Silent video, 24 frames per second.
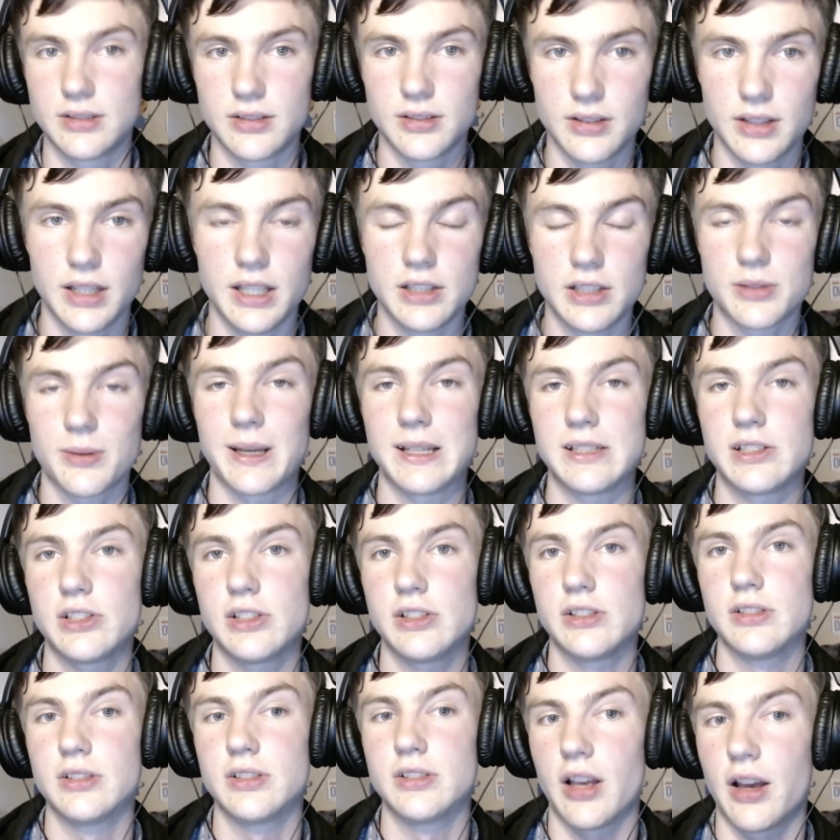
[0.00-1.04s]
these
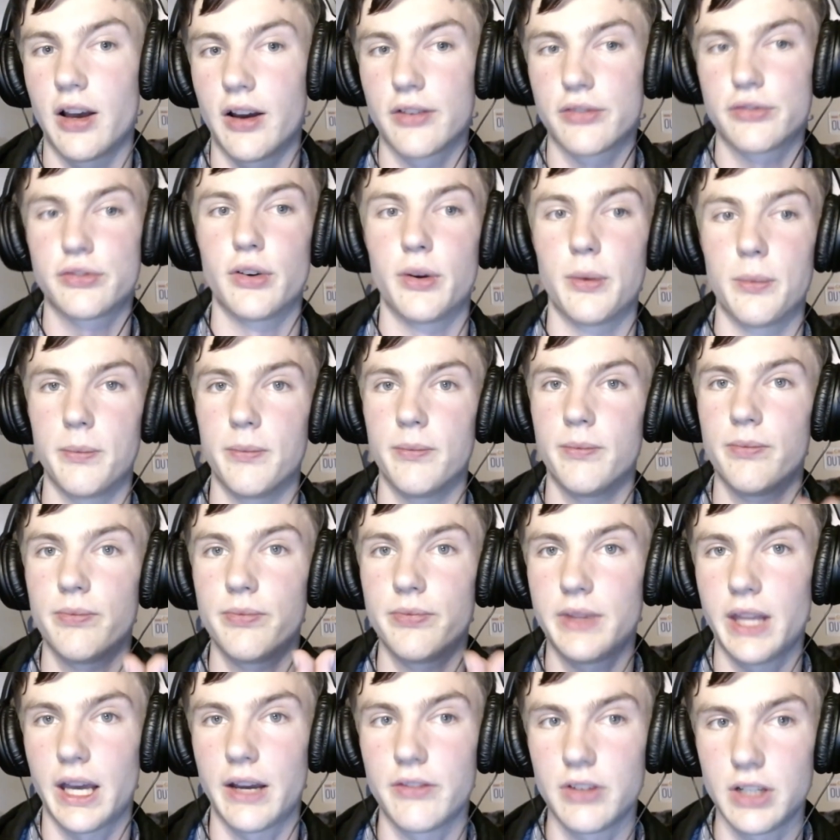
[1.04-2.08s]
questions are from
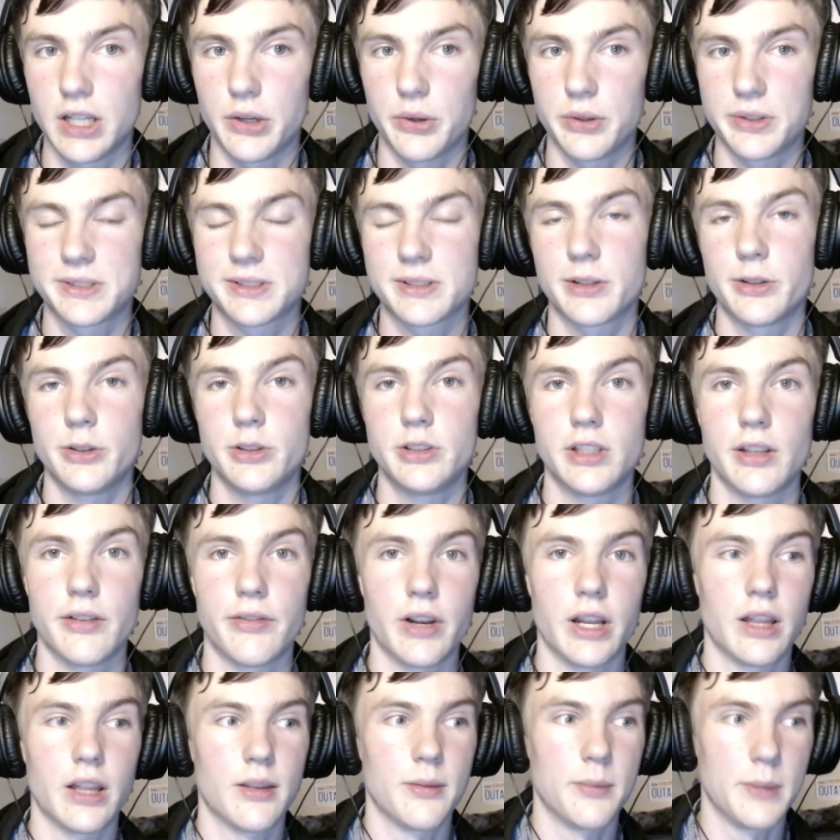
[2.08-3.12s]
that video
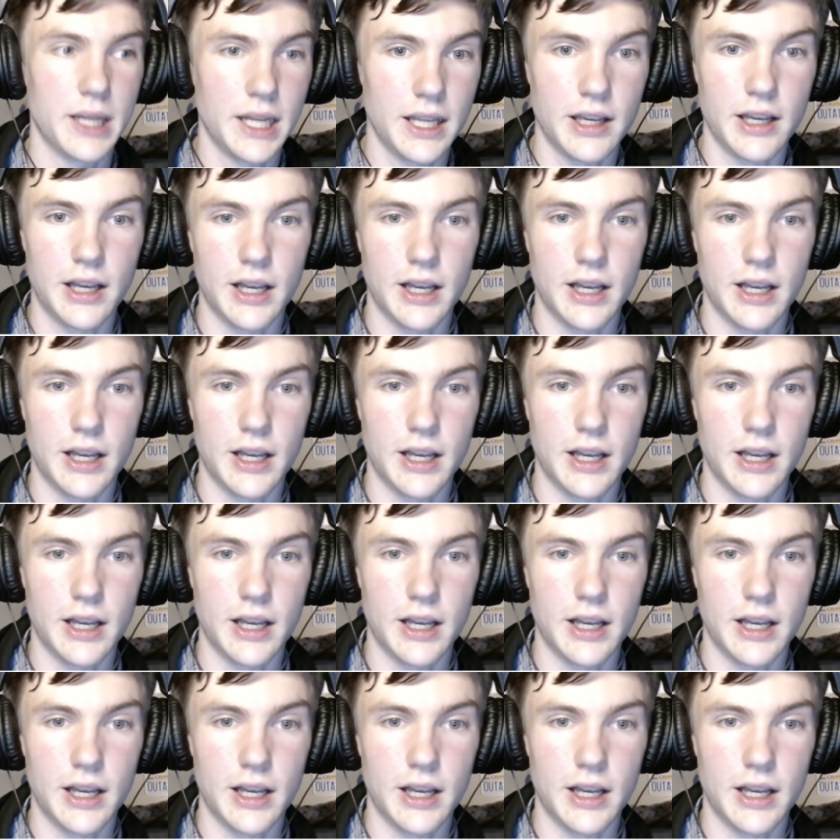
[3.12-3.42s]
exclusively at the minute.